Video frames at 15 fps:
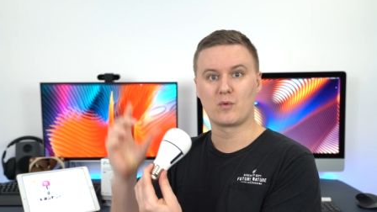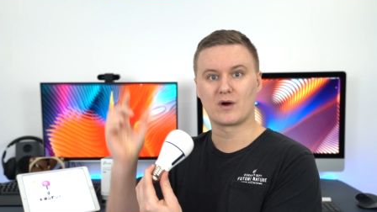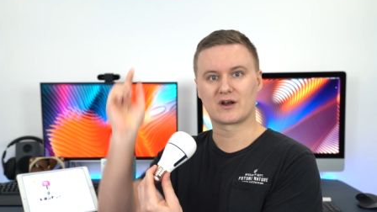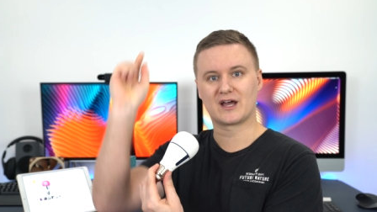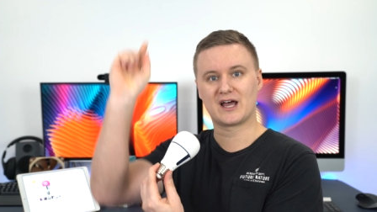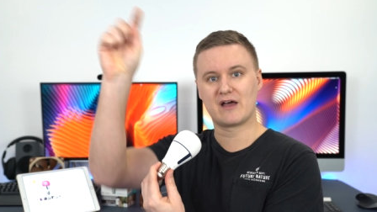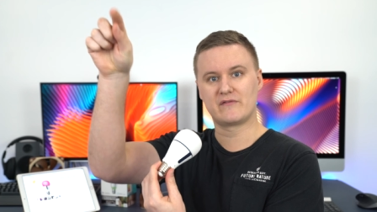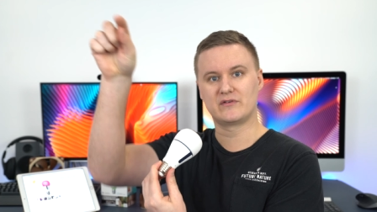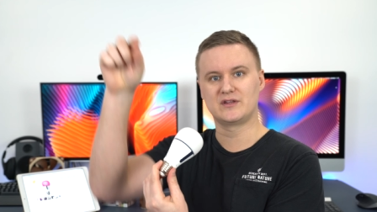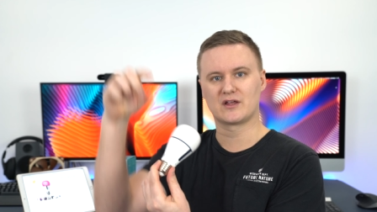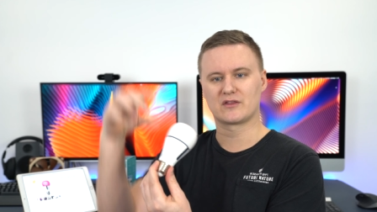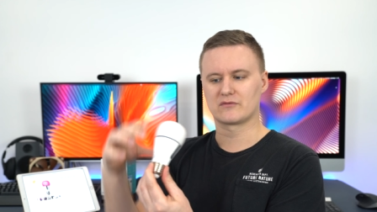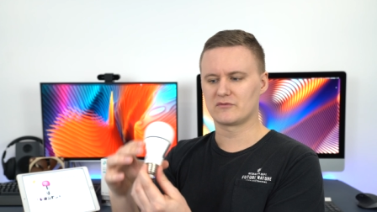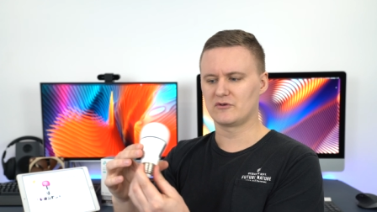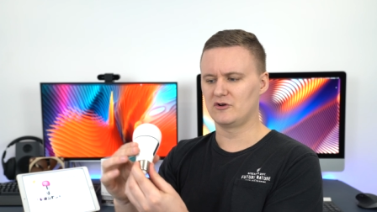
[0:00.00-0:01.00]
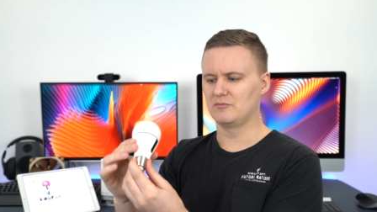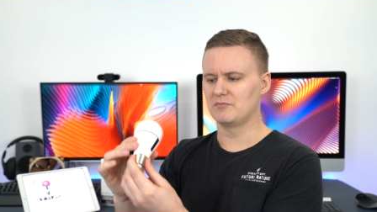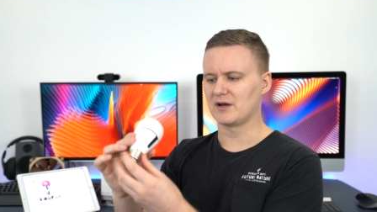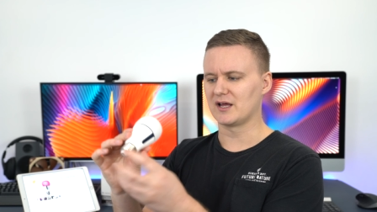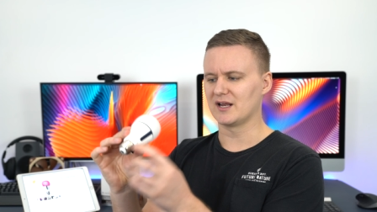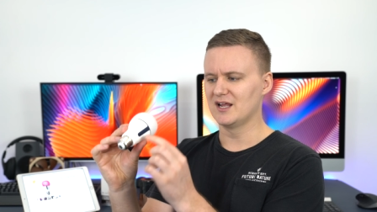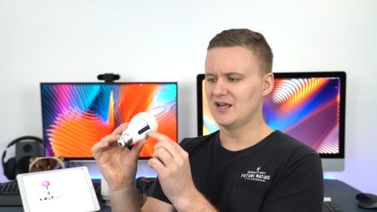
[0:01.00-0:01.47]
one I have in the other room,
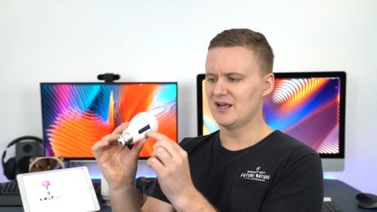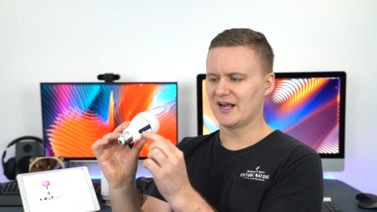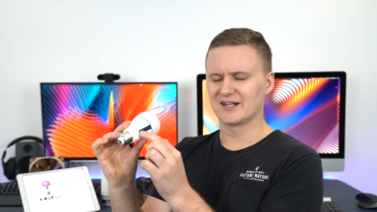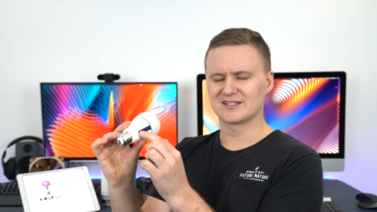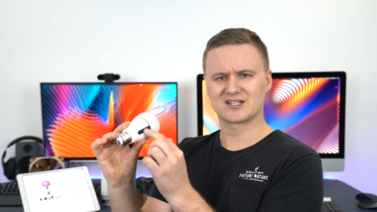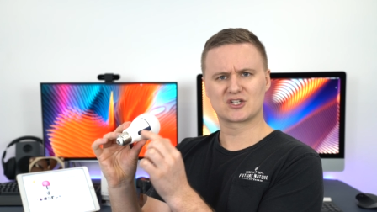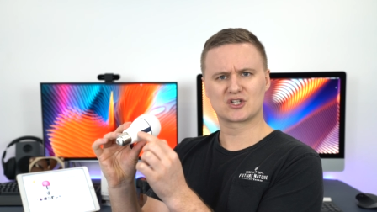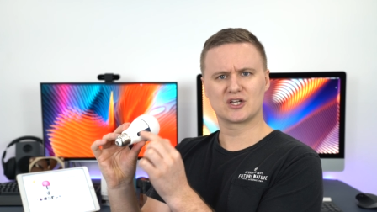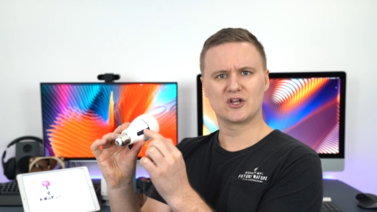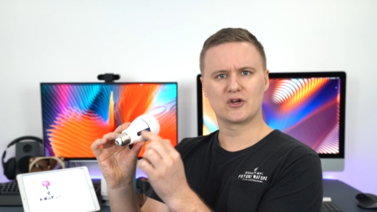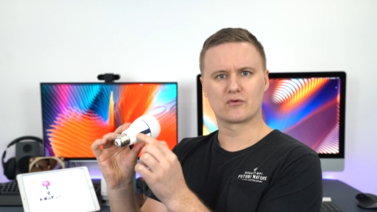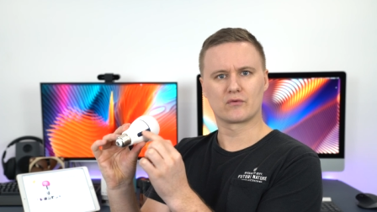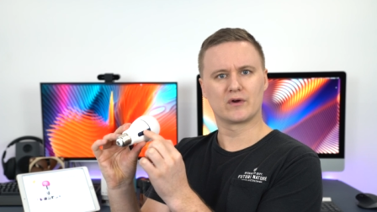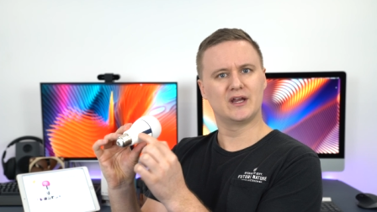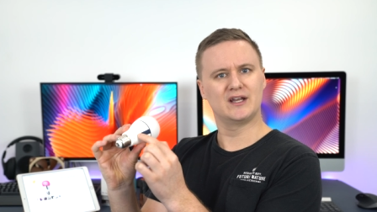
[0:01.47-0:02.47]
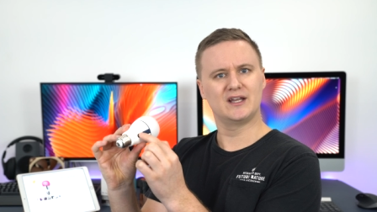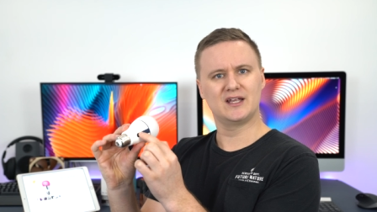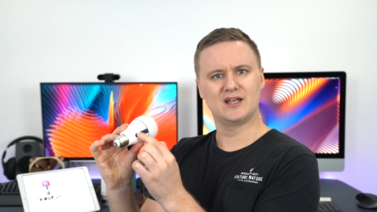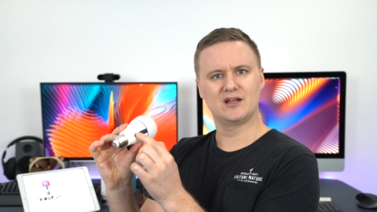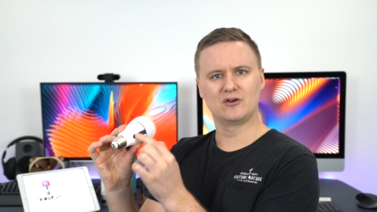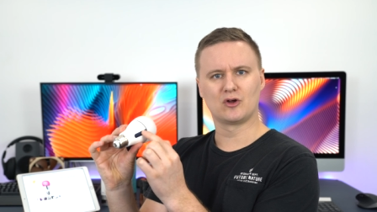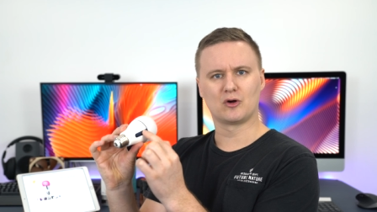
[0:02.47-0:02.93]
but it's actually green
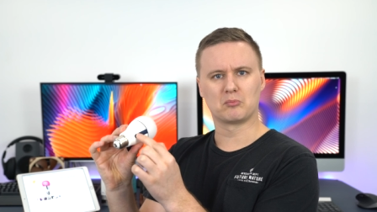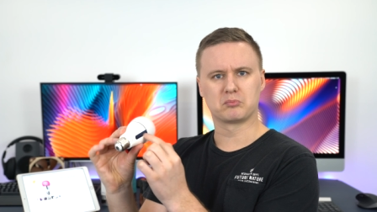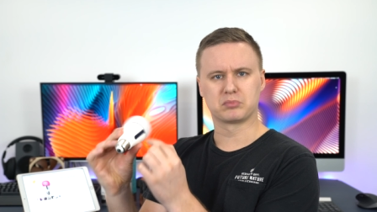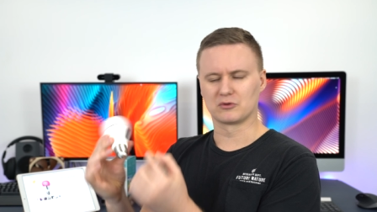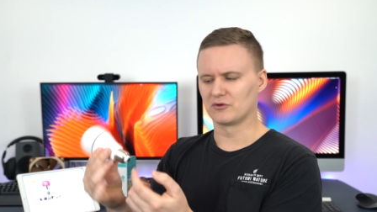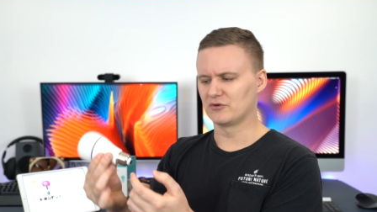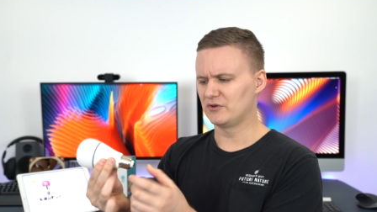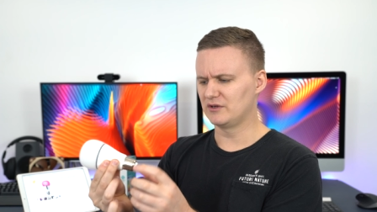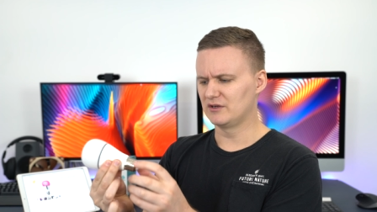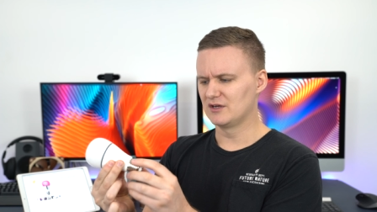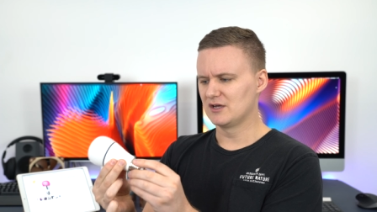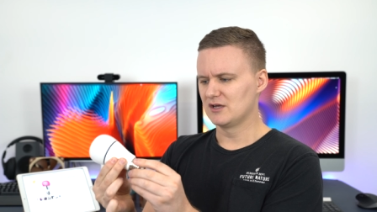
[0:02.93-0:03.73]
here, not blue.